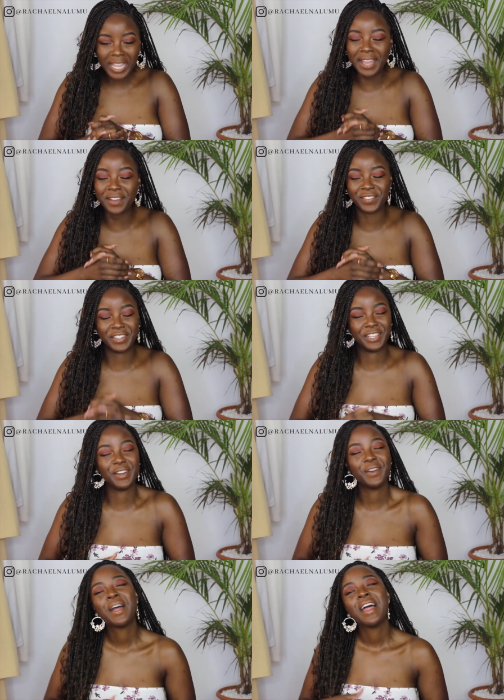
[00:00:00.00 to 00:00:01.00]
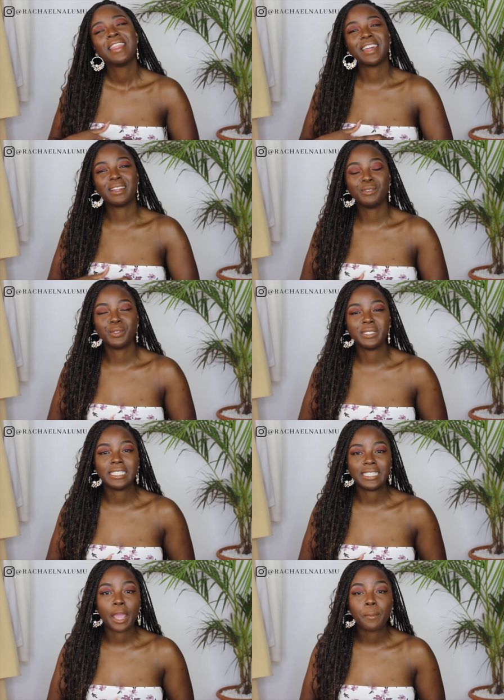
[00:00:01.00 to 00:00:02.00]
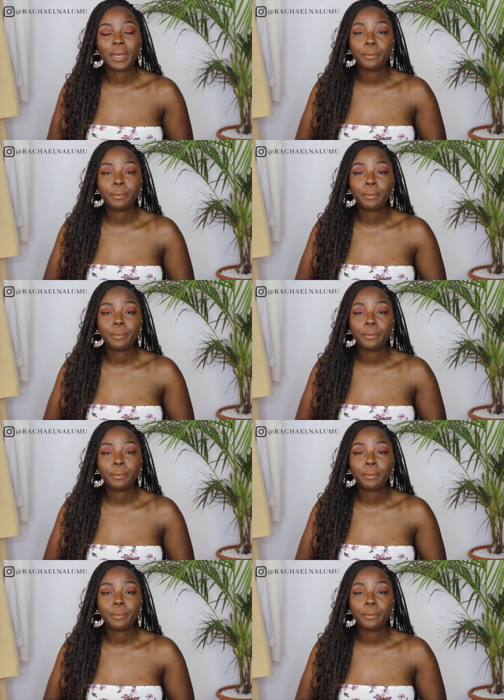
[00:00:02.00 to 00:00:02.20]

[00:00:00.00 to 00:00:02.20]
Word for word: video that I'm doing today,